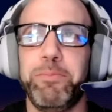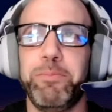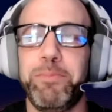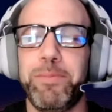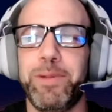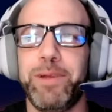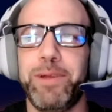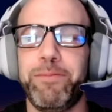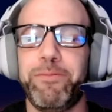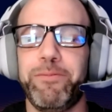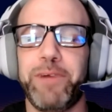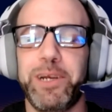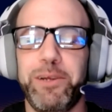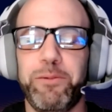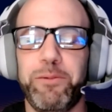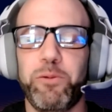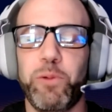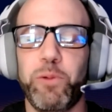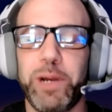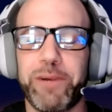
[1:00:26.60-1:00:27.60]
a
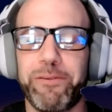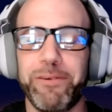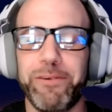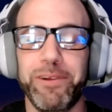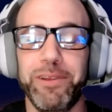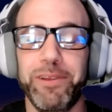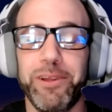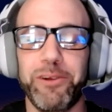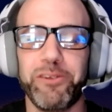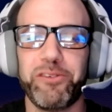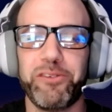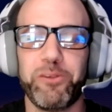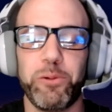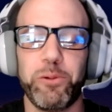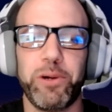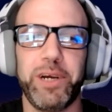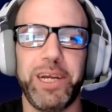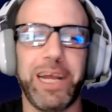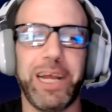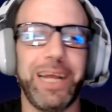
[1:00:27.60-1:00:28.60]
funny, quick, little
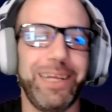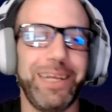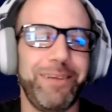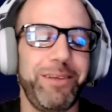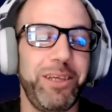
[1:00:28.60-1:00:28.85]
story.